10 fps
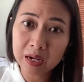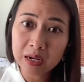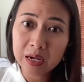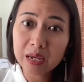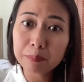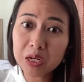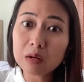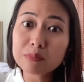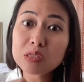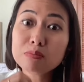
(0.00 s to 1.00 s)
fabric, it
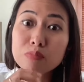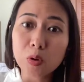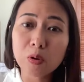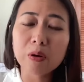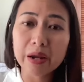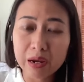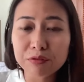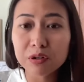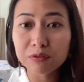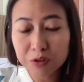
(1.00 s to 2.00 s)
becomes more
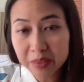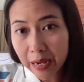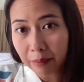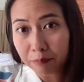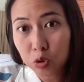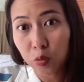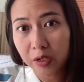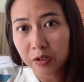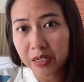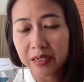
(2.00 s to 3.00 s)
effort for them to
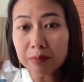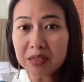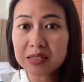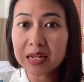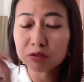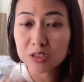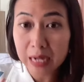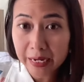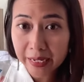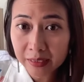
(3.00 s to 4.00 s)
work on it. It means they have to
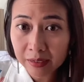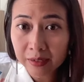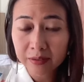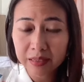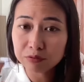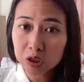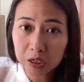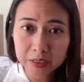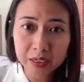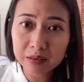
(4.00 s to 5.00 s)
dye it, they have to
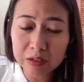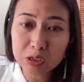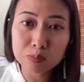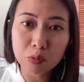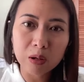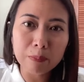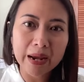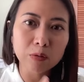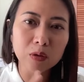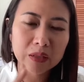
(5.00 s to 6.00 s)
cut it, there's more
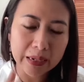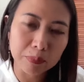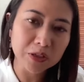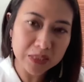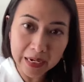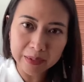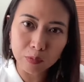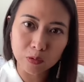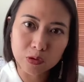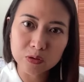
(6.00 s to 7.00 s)
manual labor
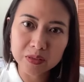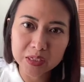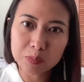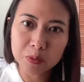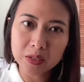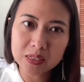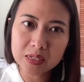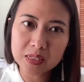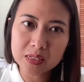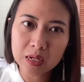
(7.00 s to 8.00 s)
time also in this
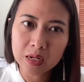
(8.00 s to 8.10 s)
process.